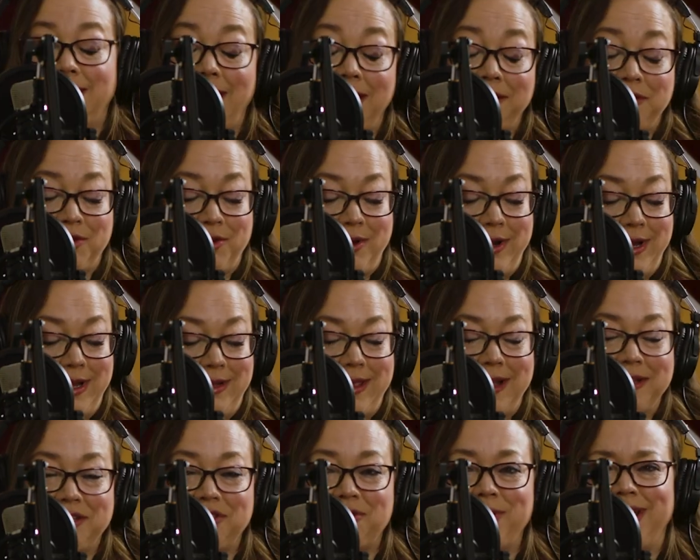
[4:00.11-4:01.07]
That's great.
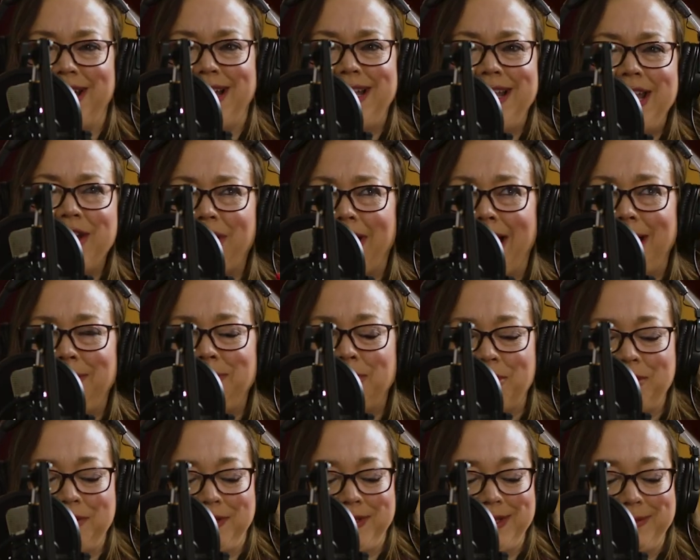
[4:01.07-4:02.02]
That's great. And here I'm
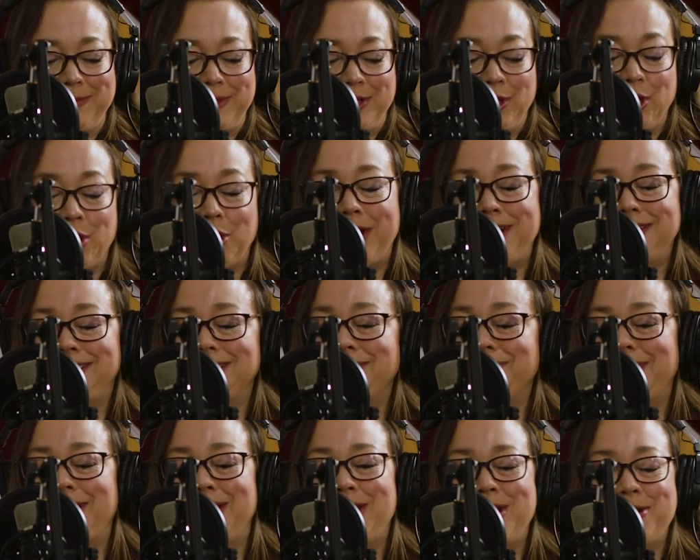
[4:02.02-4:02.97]
learning
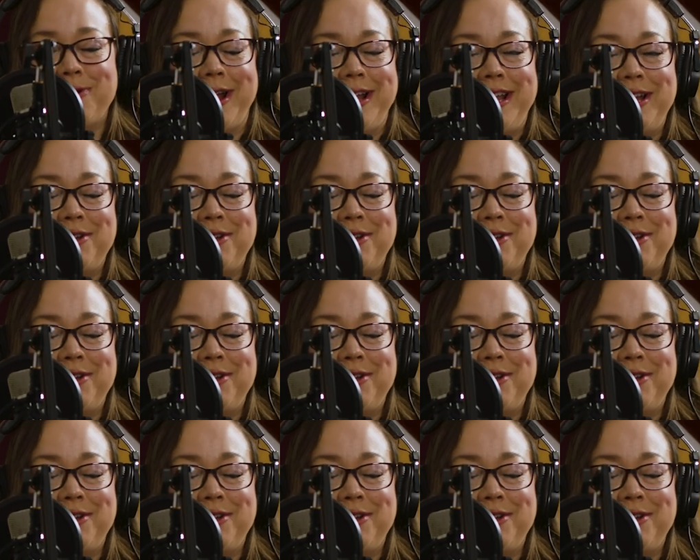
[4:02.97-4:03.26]
something new. I